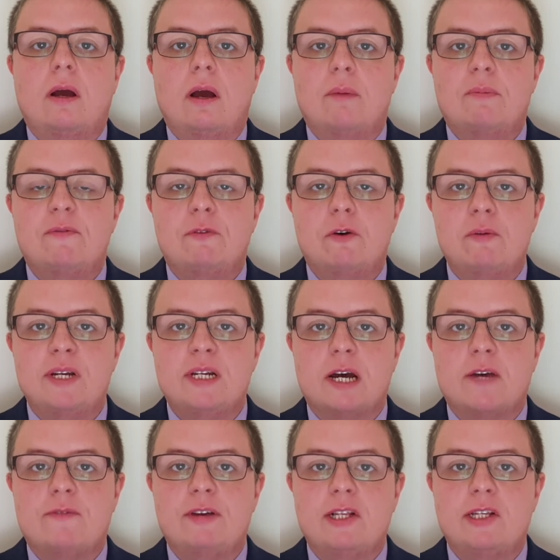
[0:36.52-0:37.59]
Before we
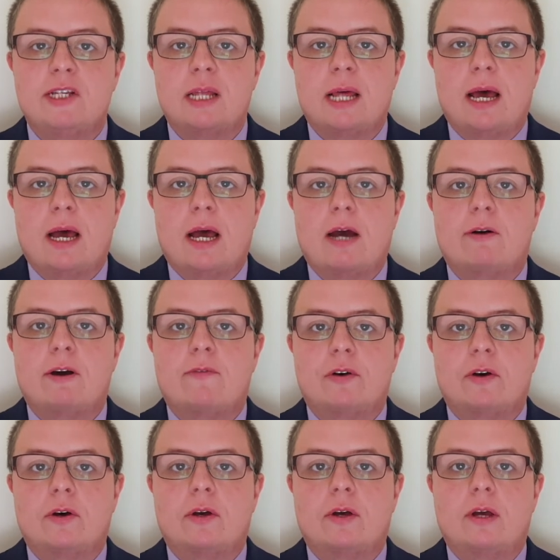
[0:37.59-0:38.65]
dive into that,
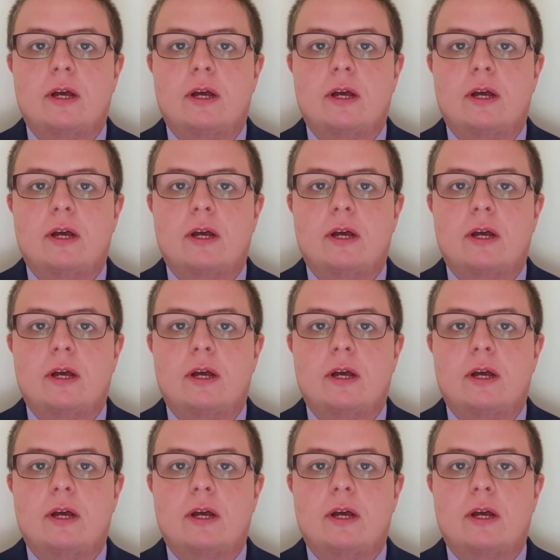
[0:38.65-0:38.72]
however,